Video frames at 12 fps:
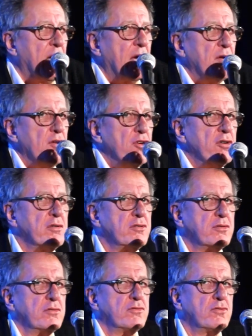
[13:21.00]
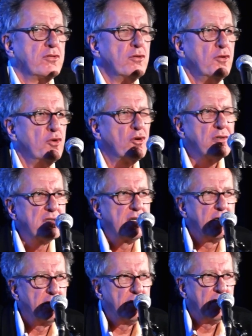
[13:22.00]
I learned to look as
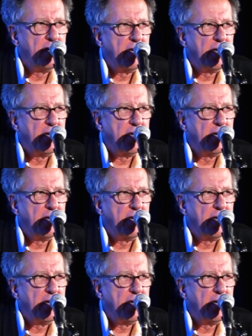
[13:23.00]
though